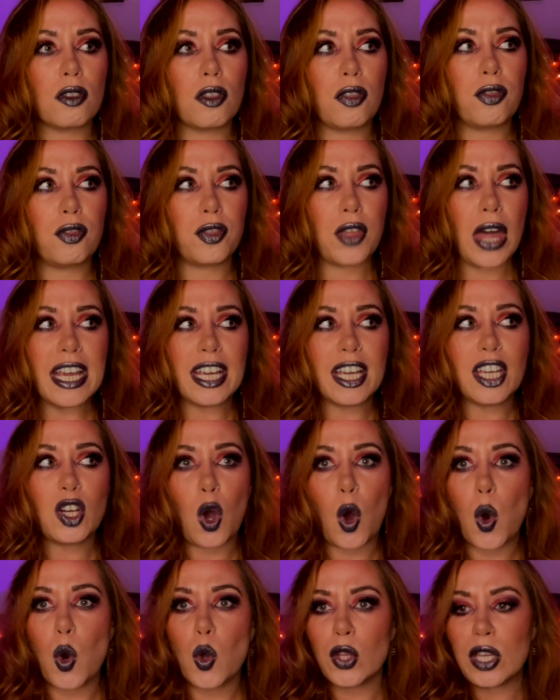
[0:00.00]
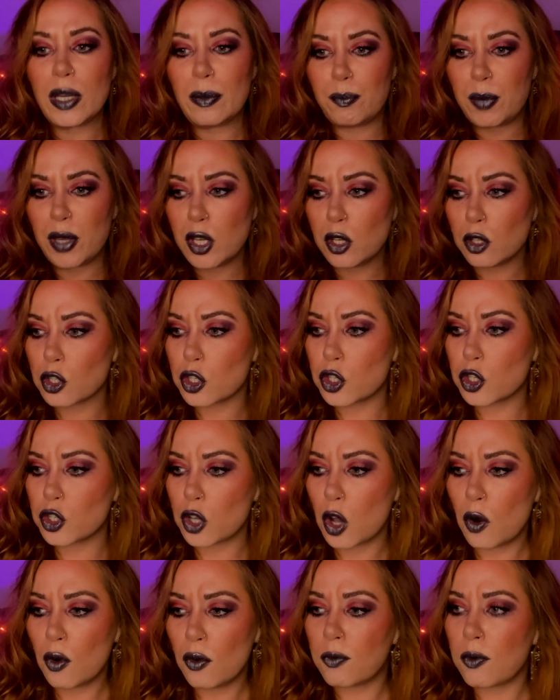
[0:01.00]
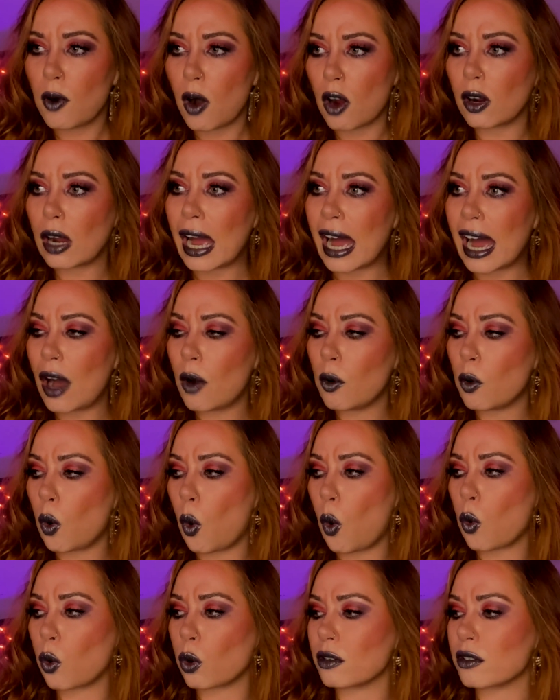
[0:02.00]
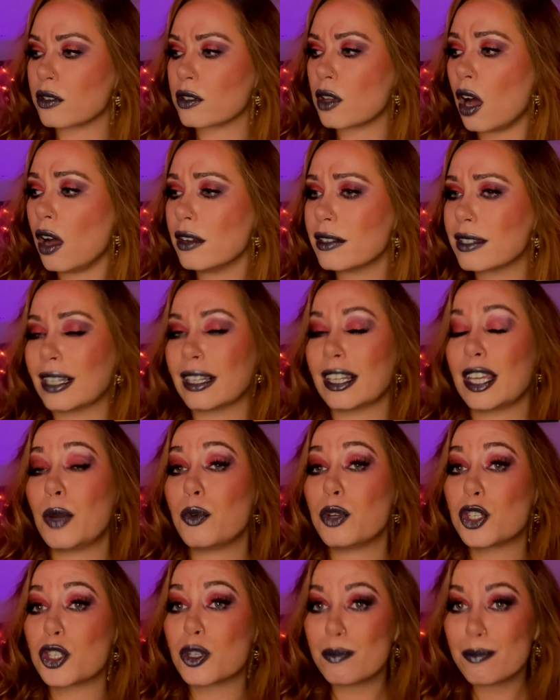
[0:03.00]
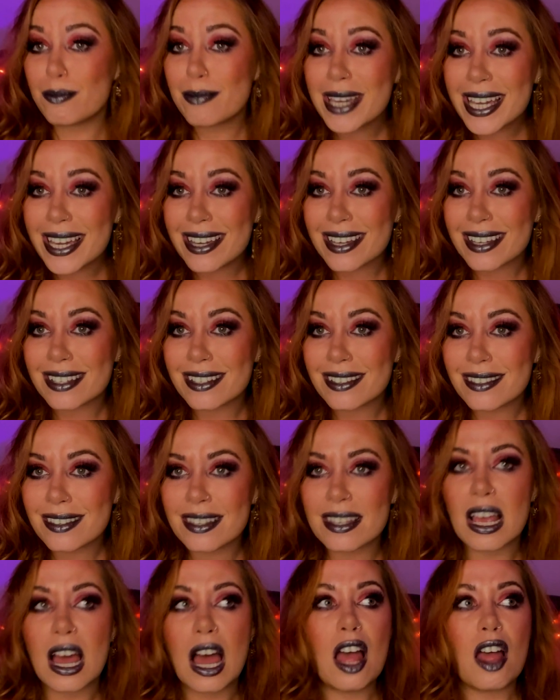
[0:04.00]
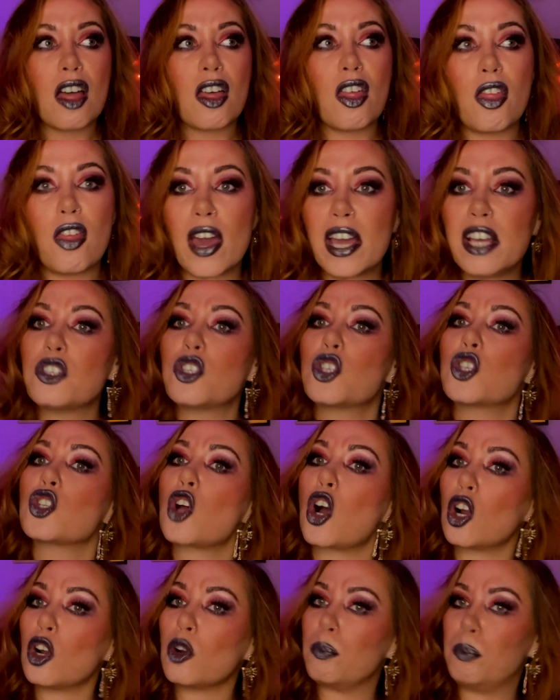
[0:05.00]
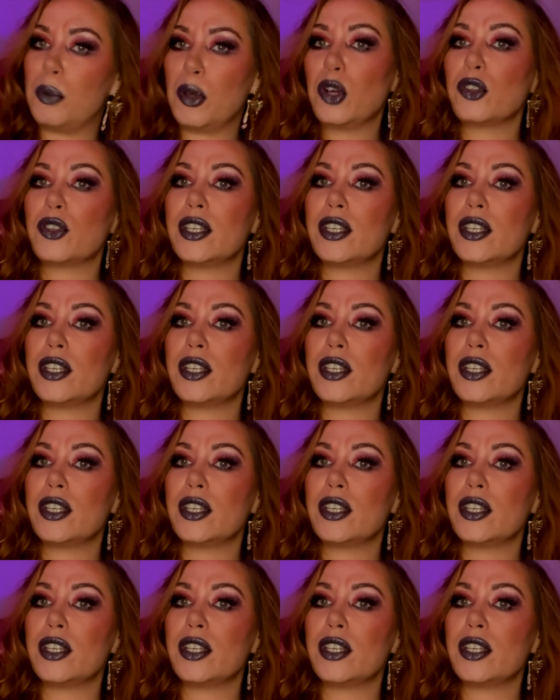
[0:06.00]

they can only build so far out horizontally, which means they start building